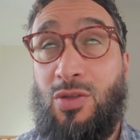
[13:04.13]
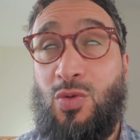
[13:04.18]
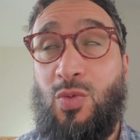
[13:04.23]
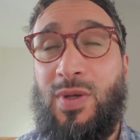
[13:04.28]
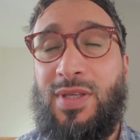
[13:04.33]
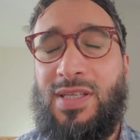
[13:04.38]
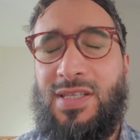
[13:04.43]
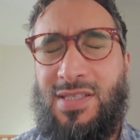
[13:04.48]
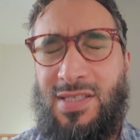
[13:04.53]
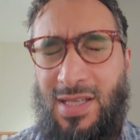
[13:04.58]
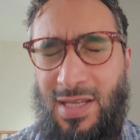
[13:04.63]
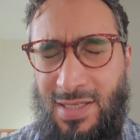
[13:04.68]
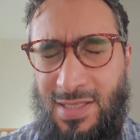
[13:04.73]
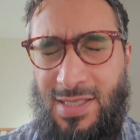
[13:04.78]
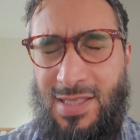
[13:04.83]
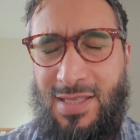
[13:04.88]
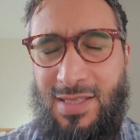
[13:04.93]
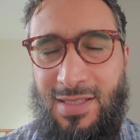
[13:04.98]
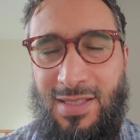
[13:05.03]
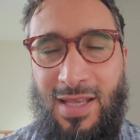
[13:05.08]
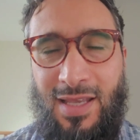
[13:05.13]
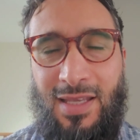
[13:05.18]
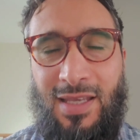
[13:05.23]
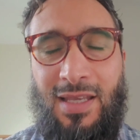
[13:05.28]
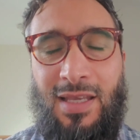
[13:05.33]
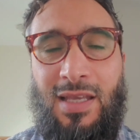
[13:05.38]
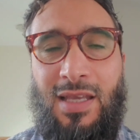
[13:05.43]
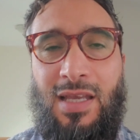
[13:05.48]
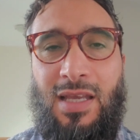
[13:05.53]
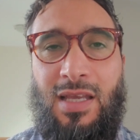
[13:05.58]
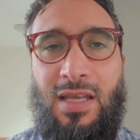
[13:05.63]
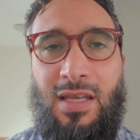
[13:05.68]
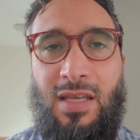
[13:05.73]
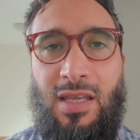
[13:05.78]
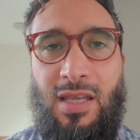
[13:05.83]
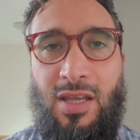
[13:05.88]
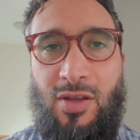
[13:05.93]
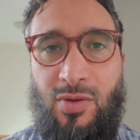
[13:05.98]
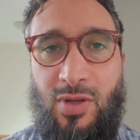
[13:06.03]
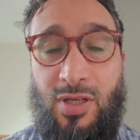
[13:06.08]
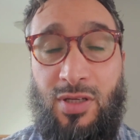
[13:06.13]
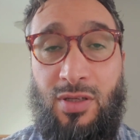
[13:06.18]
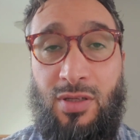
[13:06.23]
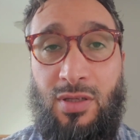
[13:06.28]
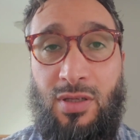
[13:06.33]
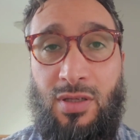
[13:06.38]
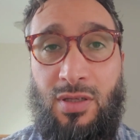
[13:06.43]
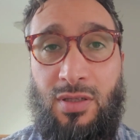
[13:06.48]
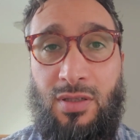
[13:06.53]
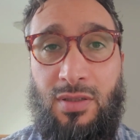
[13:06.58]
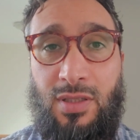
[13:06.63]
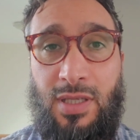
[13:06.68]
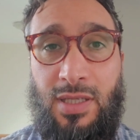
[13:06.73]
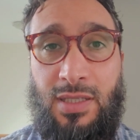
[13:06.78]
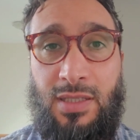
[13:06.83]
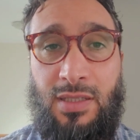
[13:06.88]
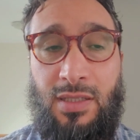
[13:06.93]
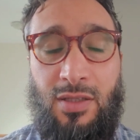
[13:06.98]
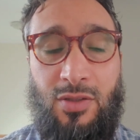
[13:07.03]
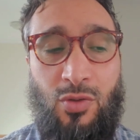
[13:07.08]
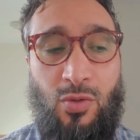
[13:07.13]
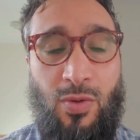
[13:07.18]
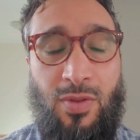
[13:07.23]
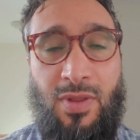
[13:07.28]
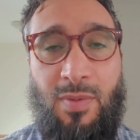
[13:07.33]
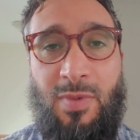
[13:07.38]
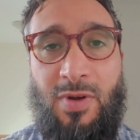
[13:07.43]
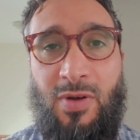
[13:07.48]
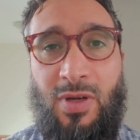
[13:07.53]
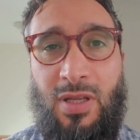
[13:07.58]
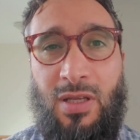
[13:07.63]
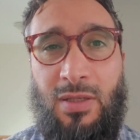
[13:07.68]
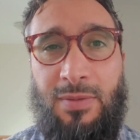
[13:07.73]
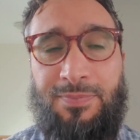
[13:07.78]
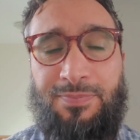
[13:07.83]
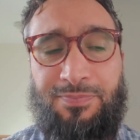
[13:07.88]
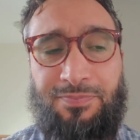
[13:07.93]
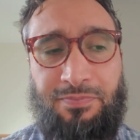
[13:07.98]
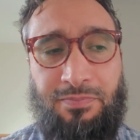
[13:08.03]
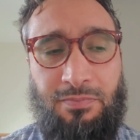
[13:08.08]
26th uh, day here in, uh, in North America.